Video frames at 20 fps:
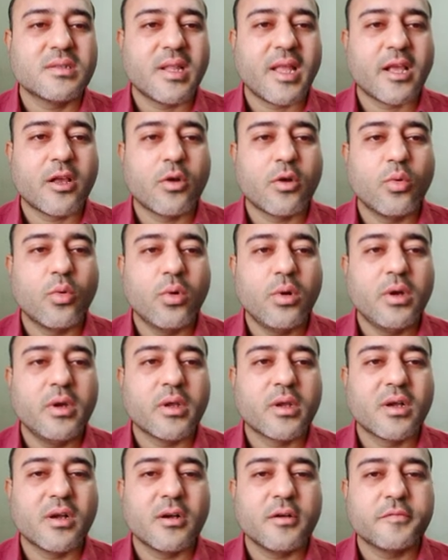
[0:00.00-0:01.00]
like
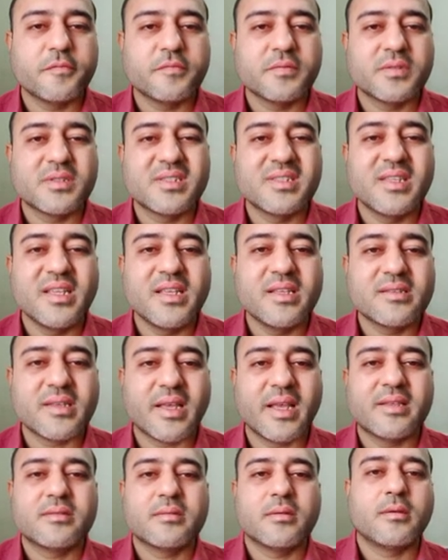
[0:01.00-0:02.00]
cold, cough,
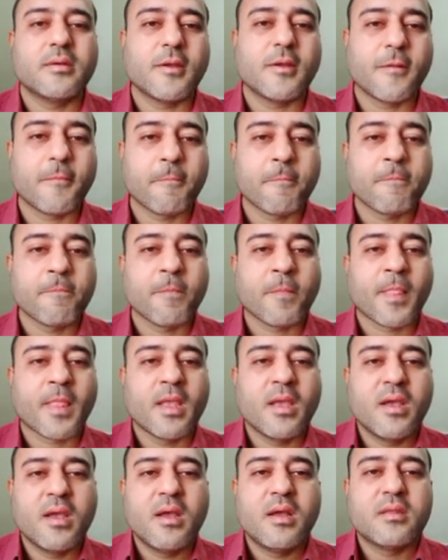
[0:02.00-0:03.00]
sneeze, etc.
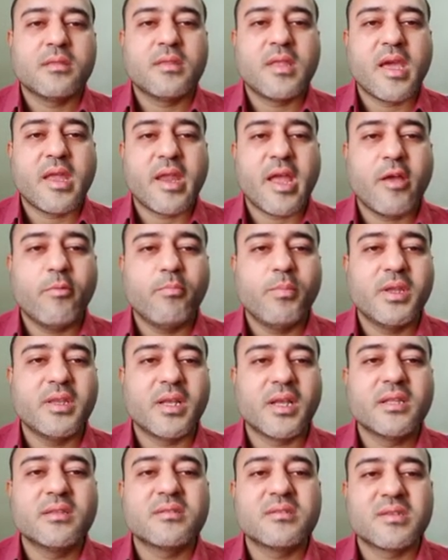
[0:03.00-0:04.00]
There have been
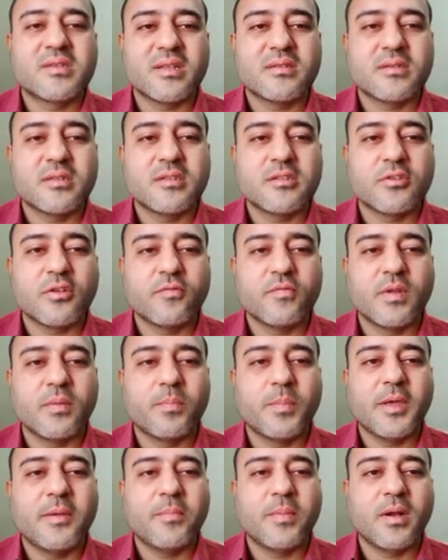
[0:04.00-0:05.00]
instances of the
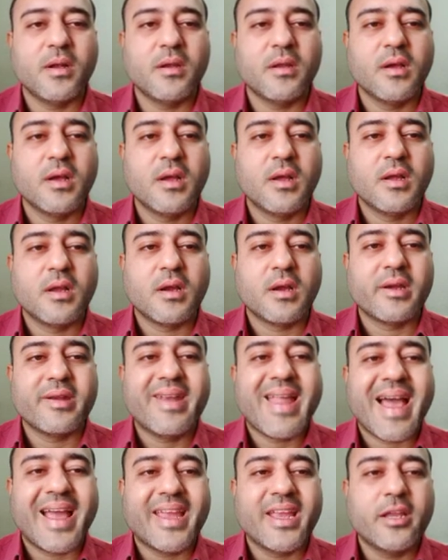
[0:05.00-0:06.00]
people
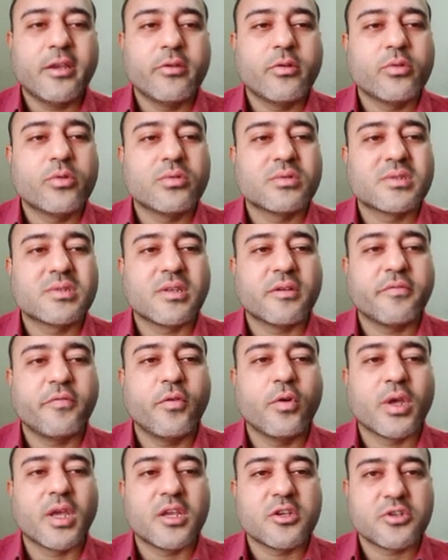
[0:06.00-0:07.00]
dying due to
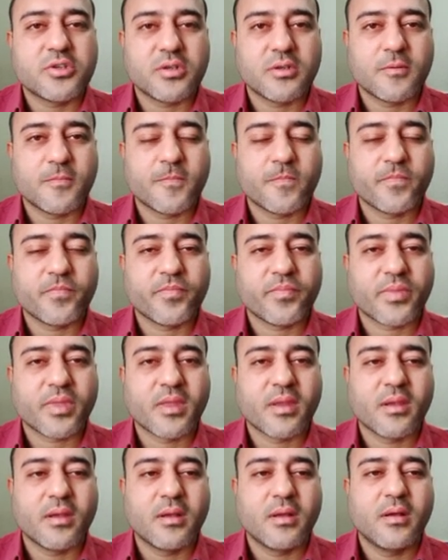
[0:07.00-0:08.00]
suffocation,
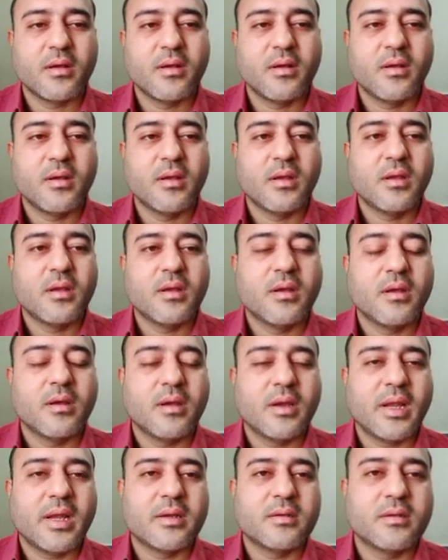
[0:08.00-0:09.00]

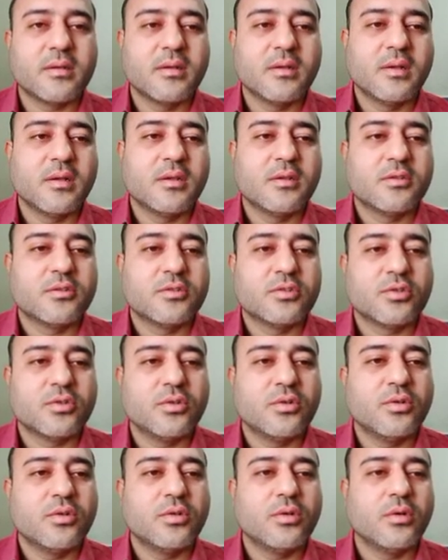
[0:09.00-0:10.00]
right?
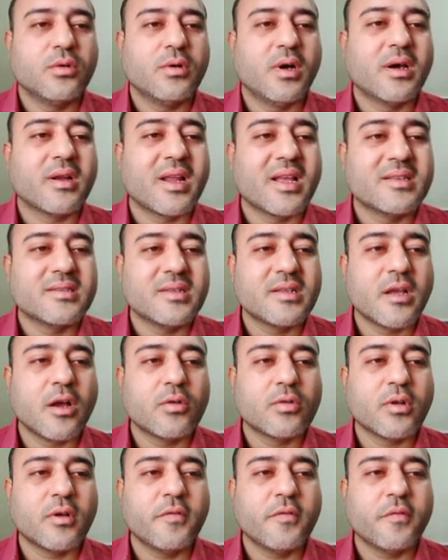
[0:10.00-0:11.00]
So arising
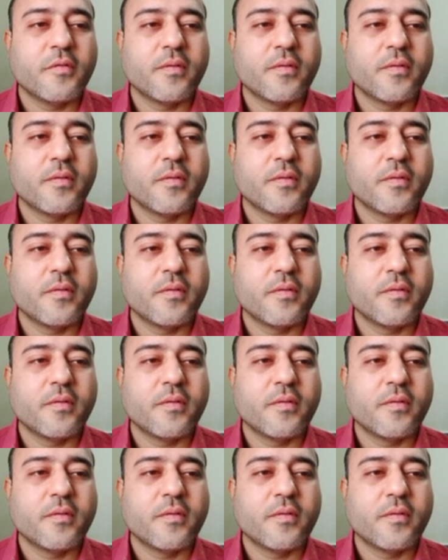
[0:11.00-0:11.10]
out of